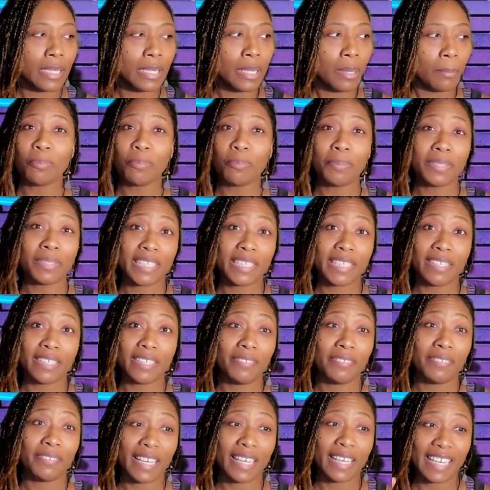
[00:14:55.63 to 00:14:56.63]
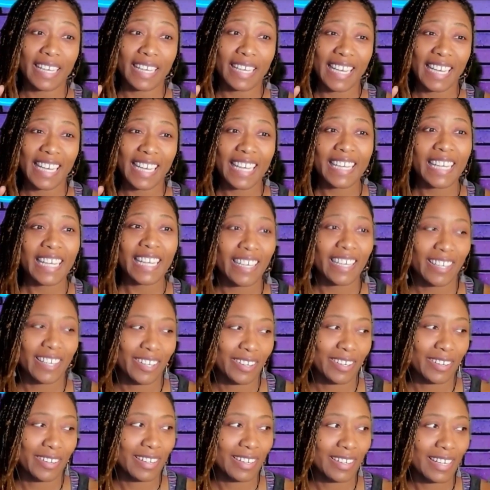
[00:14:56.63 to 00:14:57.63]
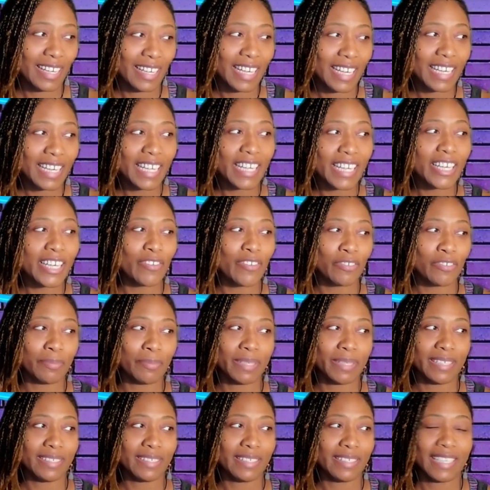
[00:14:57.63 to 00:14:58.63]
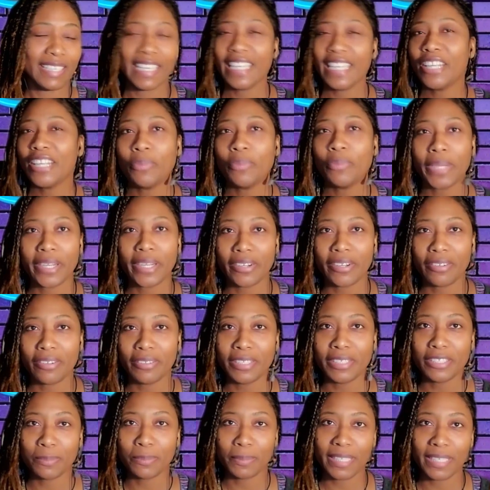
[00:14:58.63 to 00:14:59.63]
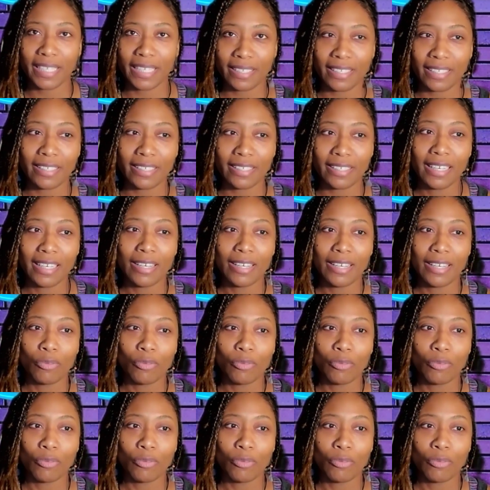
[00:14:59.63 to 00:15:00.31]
I don't believe that any government anywhere on this planet